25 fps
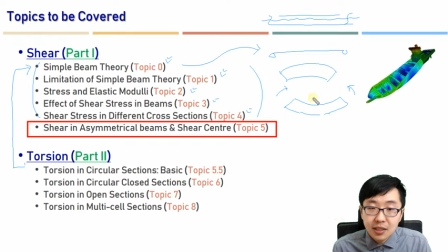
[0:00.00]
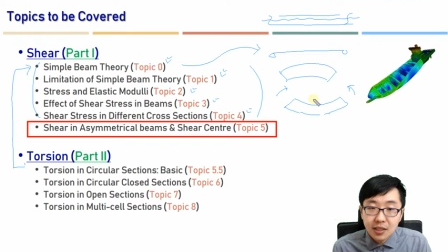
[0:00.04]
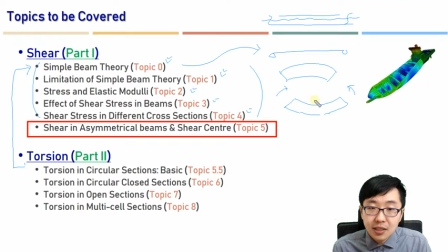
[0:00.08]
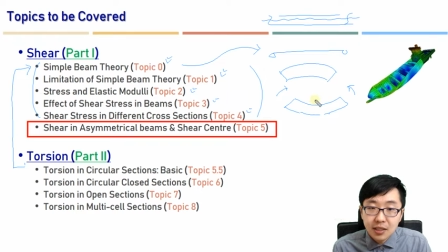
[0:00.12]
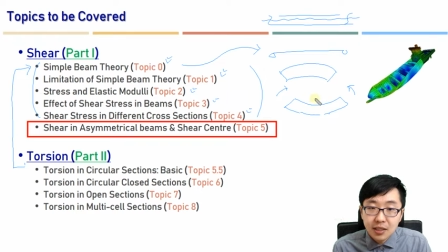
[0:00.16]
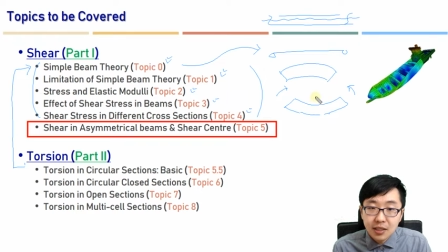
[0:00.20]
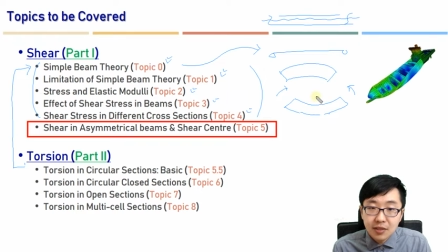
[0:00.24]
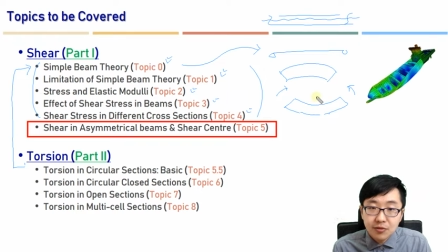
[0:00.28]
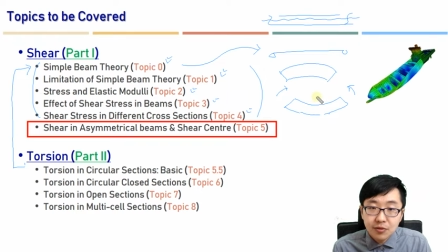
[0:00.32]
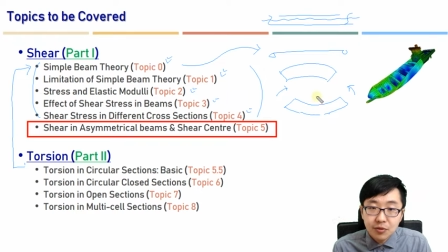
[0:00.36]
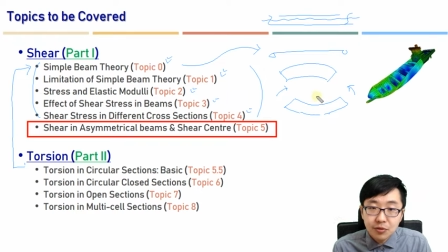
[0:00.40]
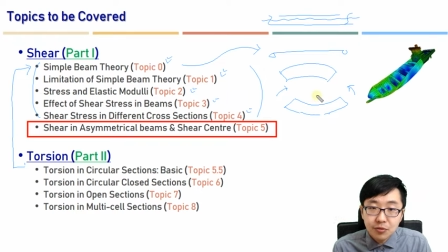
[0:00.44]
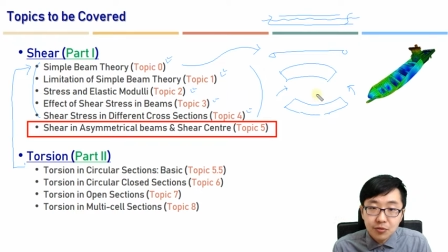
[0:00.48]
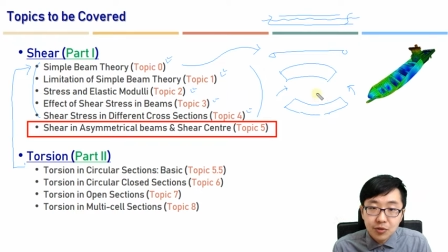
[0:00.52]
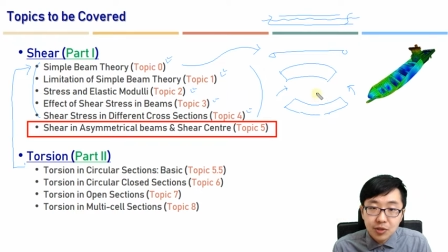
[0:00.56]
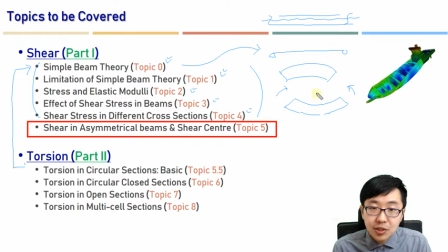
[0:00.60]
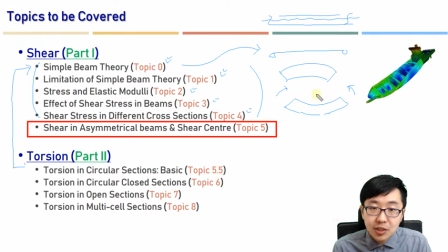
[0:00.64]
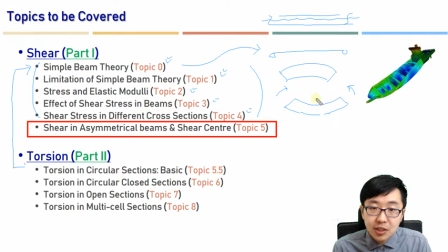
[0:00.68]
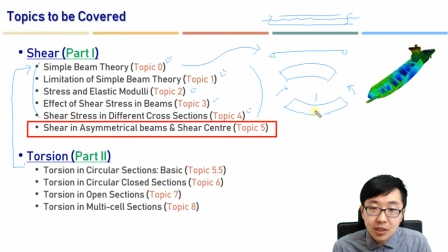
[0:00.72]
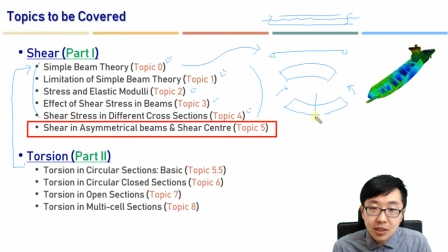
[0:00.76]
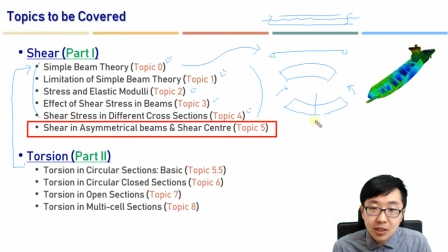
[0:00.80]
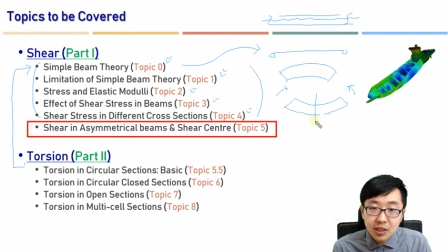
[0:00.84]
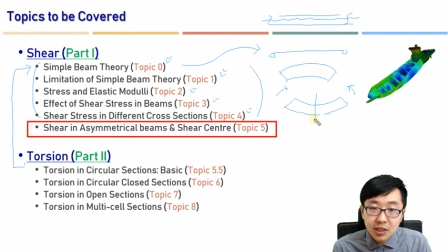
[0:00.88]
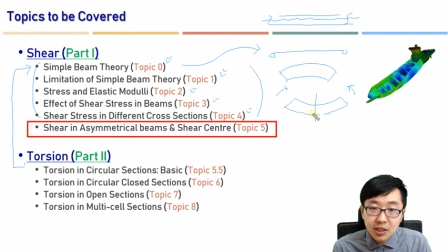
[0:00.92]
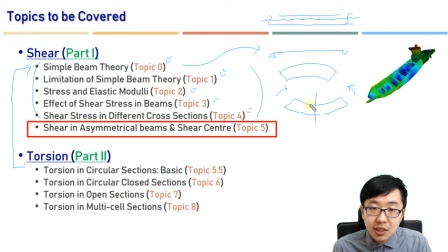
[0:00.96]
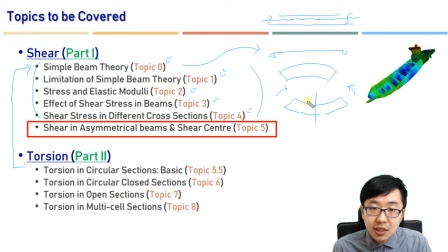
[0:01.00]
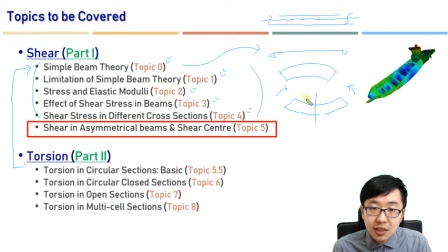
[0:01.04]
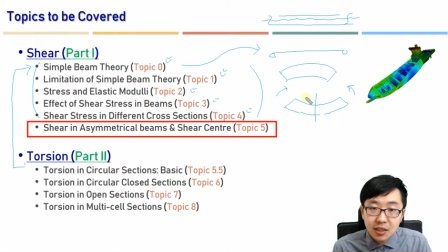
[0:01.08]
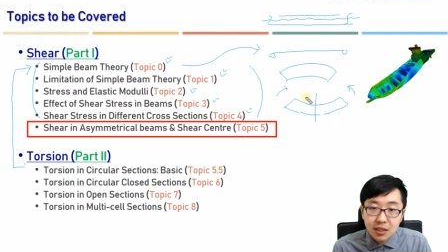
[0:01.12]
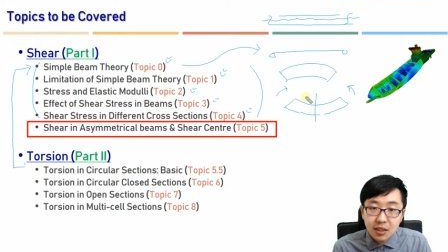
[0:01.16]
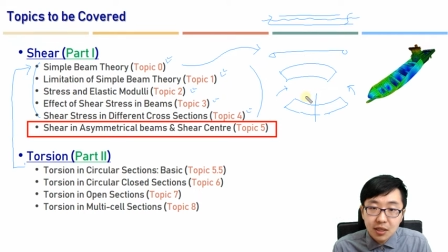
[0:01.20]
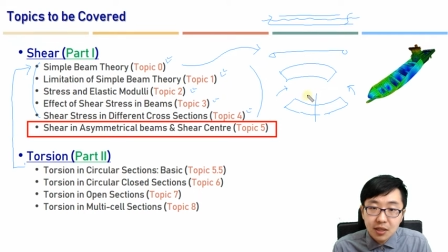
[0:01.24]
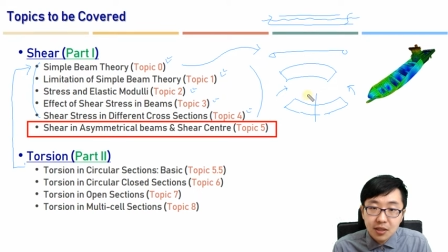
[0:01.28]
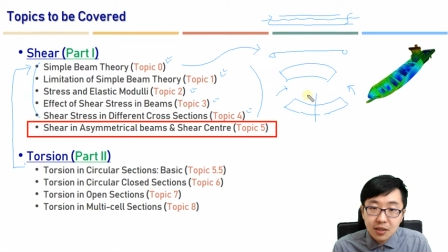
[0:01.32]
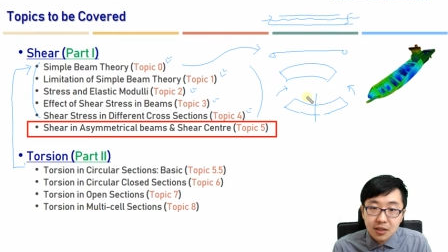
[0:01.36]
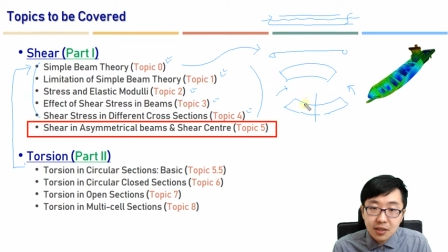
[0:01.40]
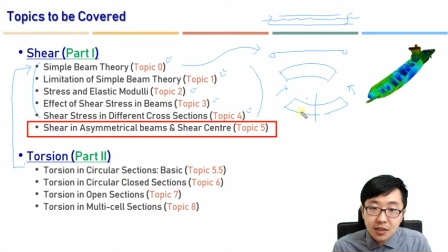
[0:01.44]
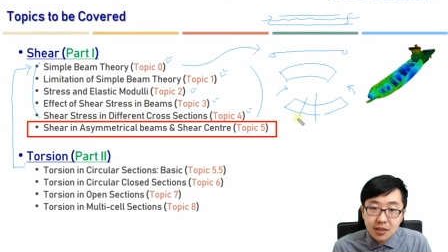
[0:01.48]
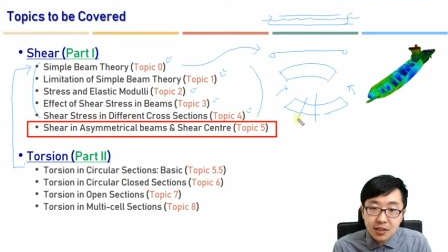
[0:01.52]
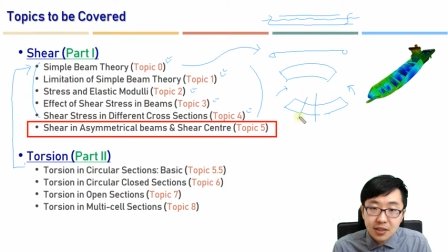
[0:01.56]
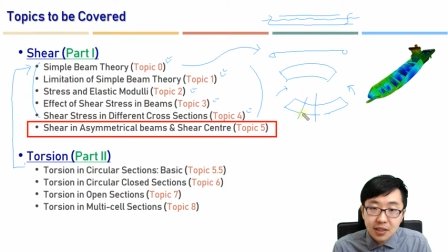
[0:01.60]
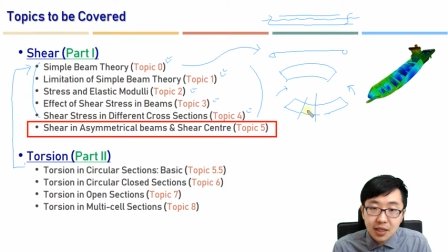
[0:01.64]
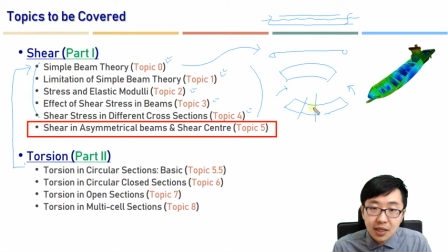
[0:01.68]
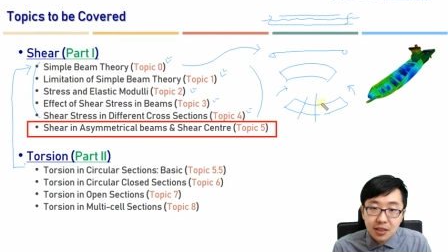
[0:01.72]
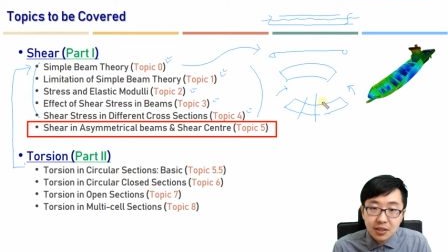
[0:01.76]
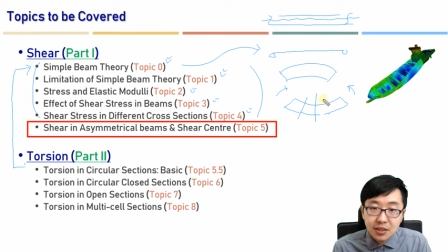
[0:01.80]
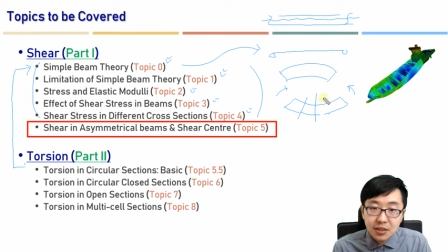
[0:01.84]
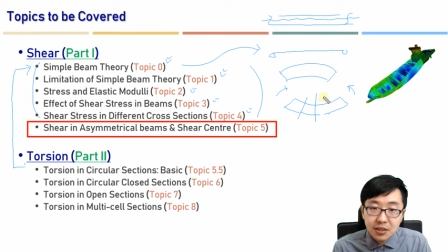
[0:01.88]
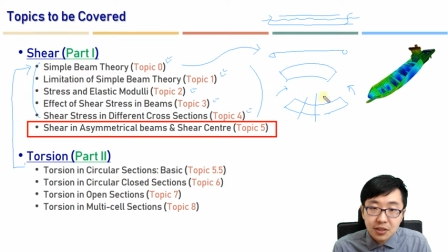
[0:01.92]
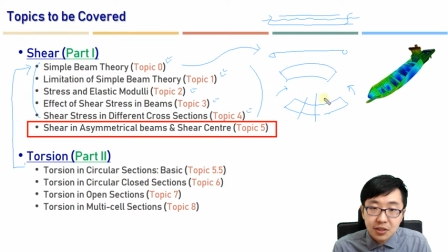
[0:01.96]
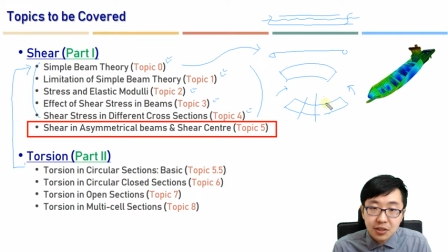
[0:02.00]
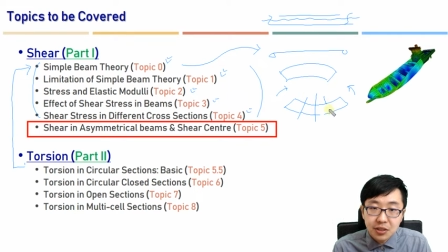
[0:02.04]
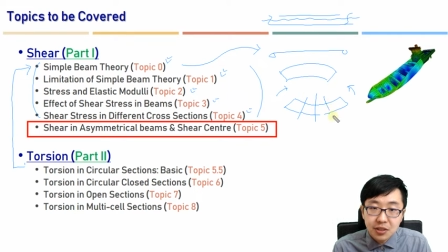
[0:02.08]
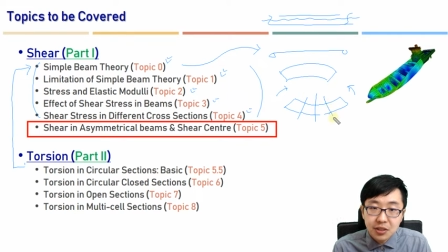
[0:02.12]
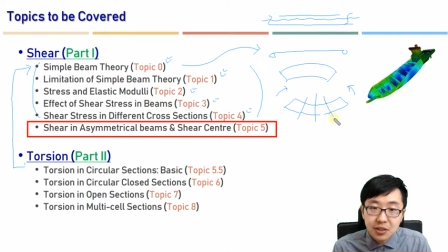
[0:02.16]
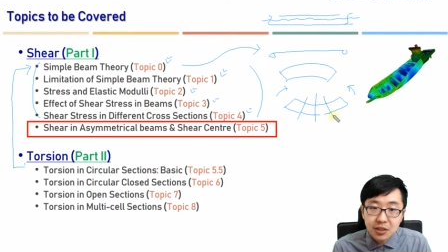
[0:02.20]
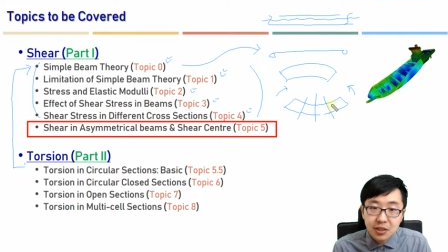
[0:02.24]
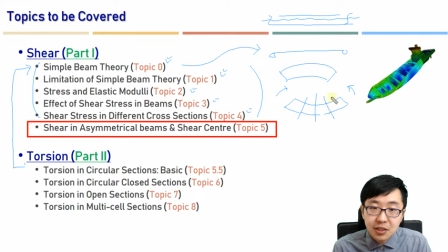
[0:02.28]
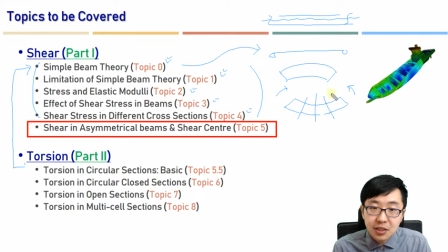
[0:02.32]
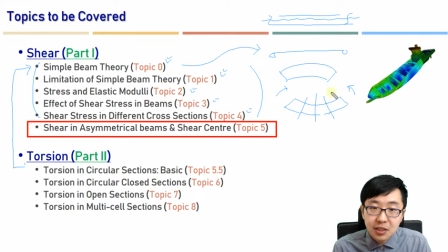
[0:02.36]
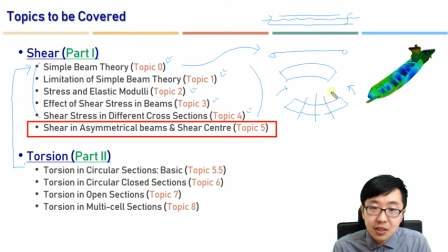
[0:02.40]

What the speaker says: even we cut the section